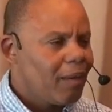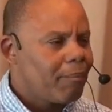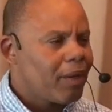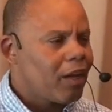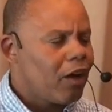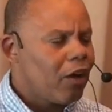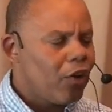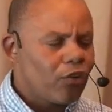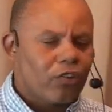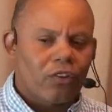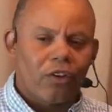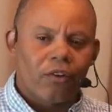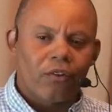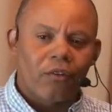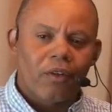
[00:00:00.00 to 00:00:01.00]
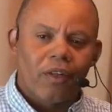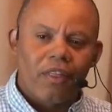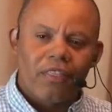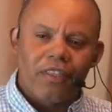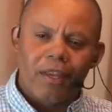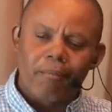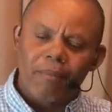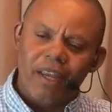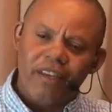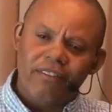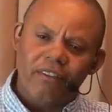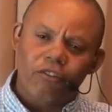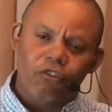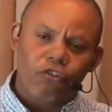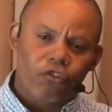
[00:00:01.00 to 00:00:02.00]
but also the
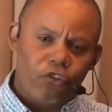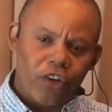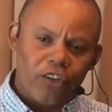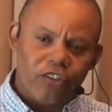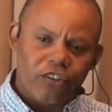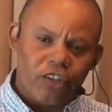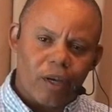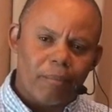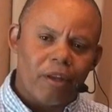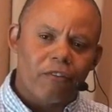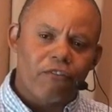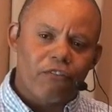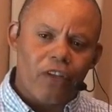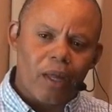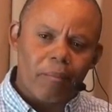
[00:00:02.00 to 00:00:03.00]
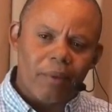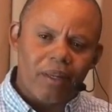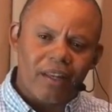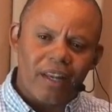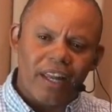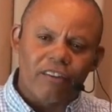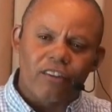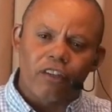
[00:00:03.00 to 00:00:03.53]
amazing friendship and family that I